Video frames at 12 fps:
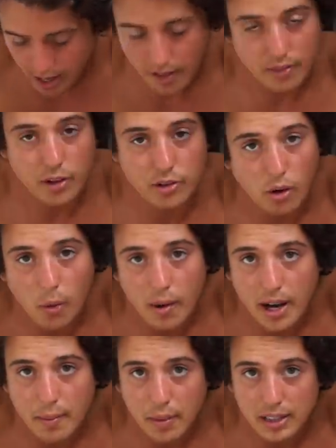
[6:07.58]
There's so
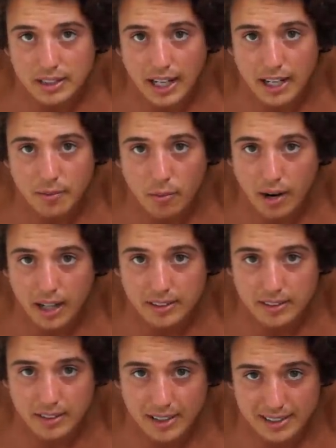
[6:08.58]
many much more
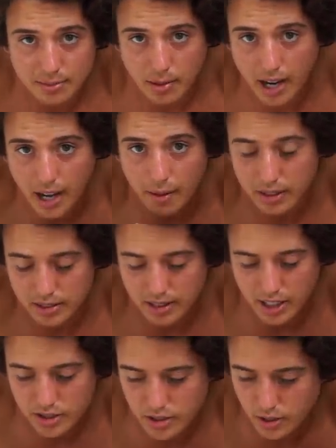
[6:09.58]
exercises, but I'm just
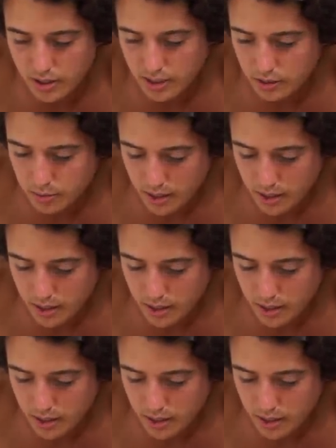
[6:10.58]
gonna show you this